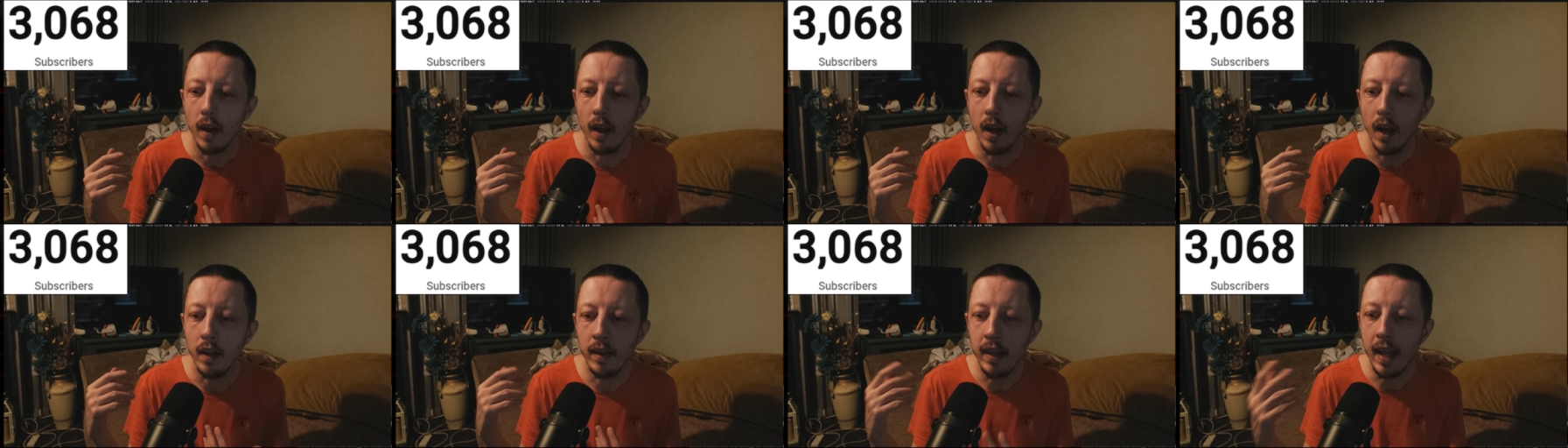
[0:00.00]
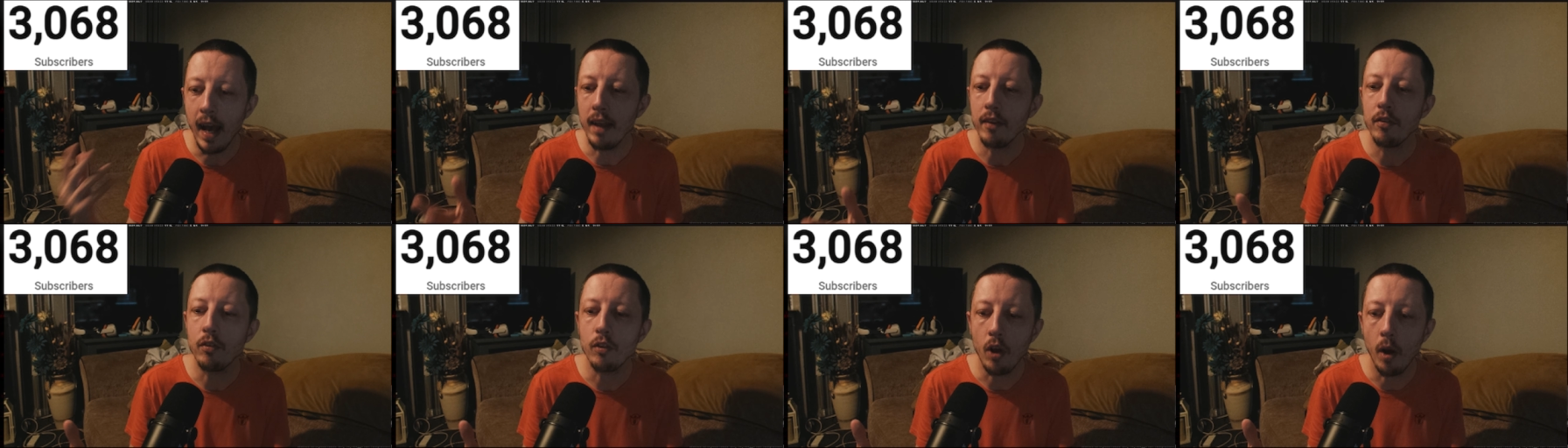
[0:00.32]
a
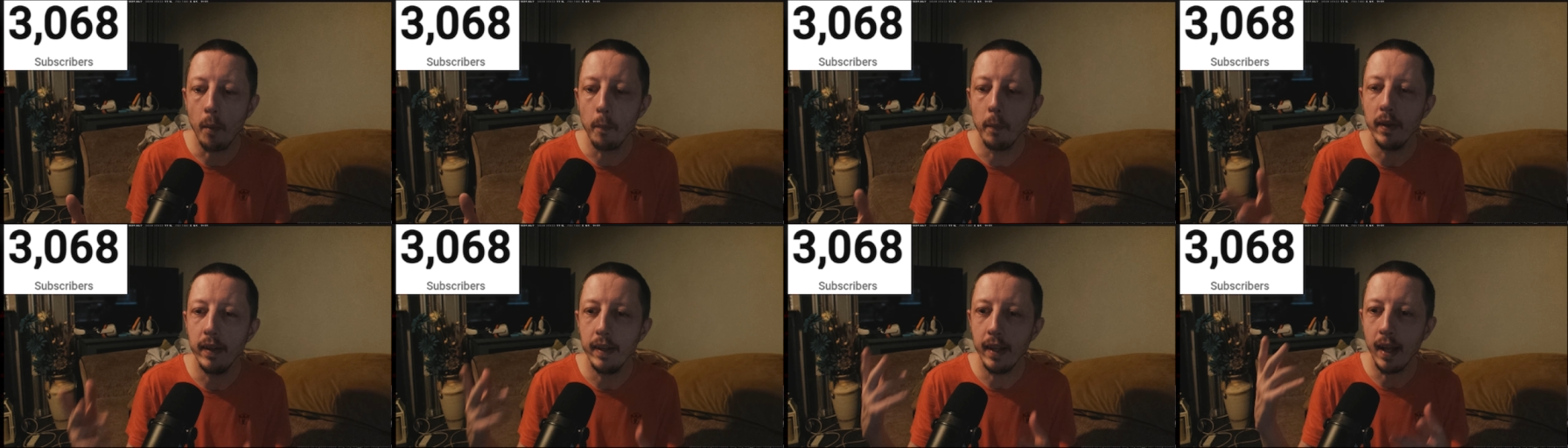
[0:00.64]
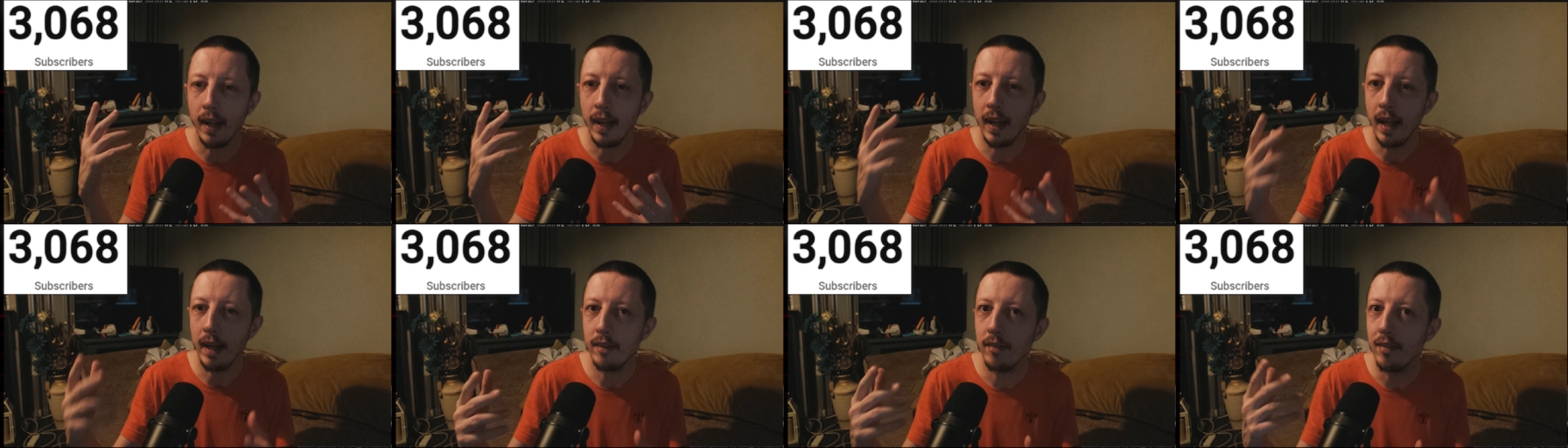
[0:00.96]
nice comment that
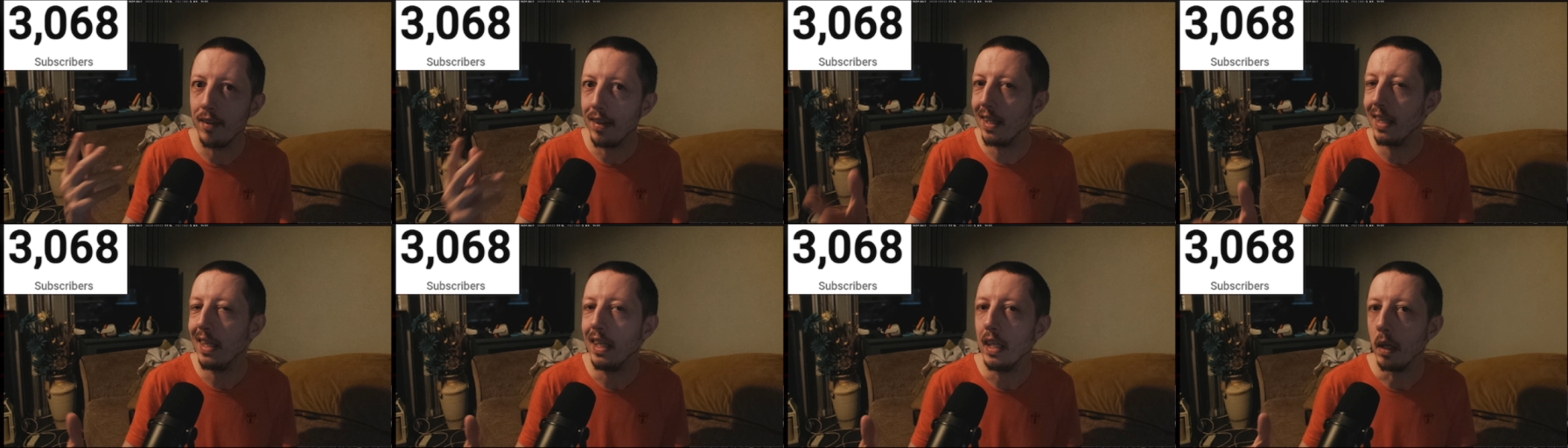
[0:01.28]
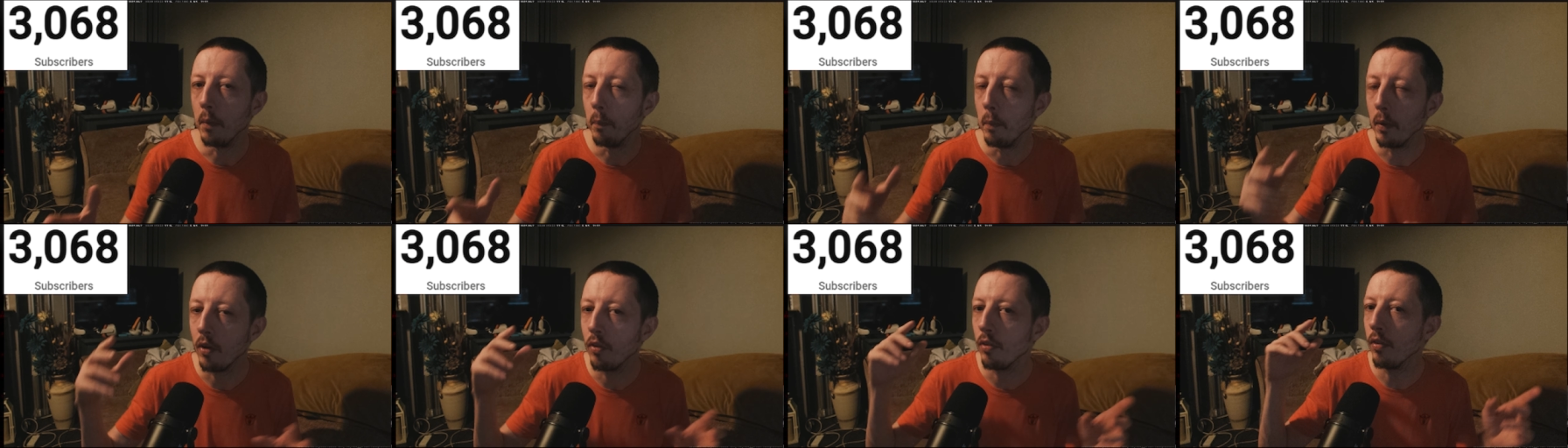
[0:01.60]
I like to
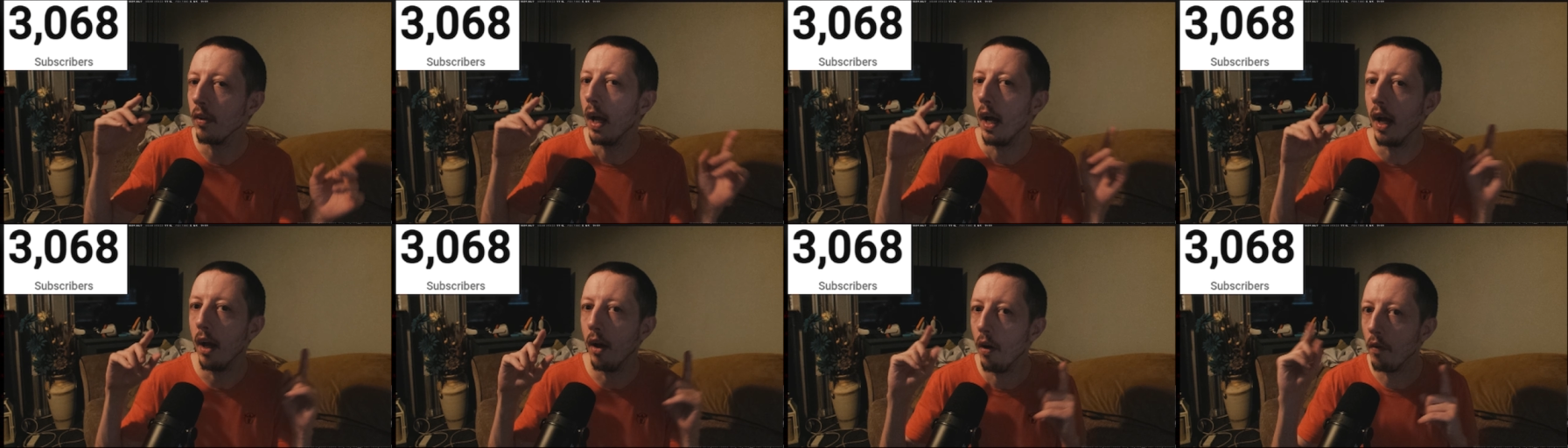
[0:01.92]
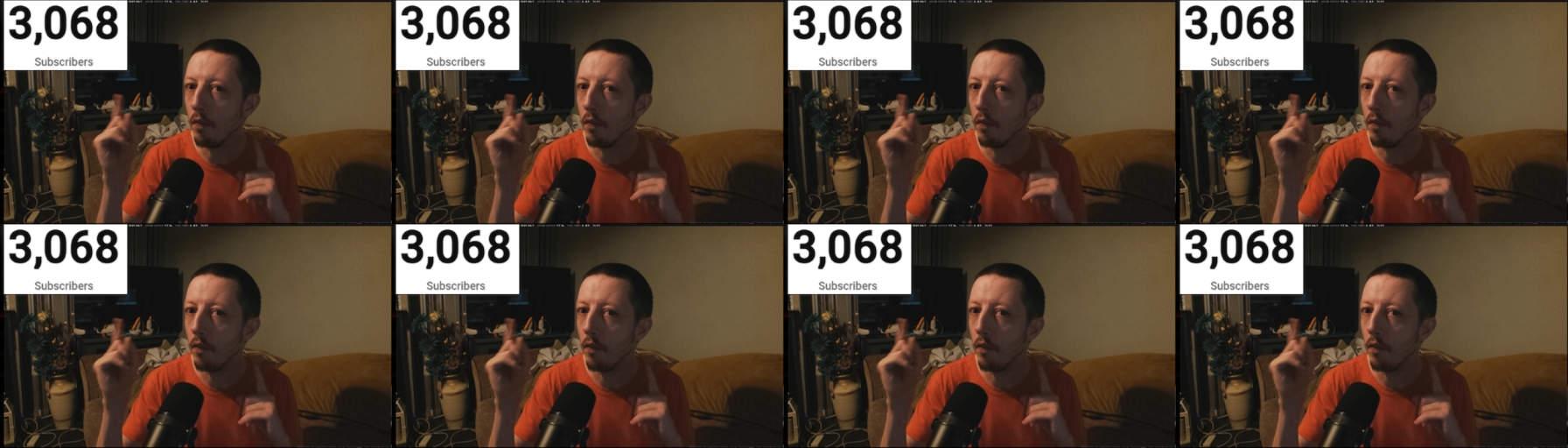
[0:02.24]
hear because uh,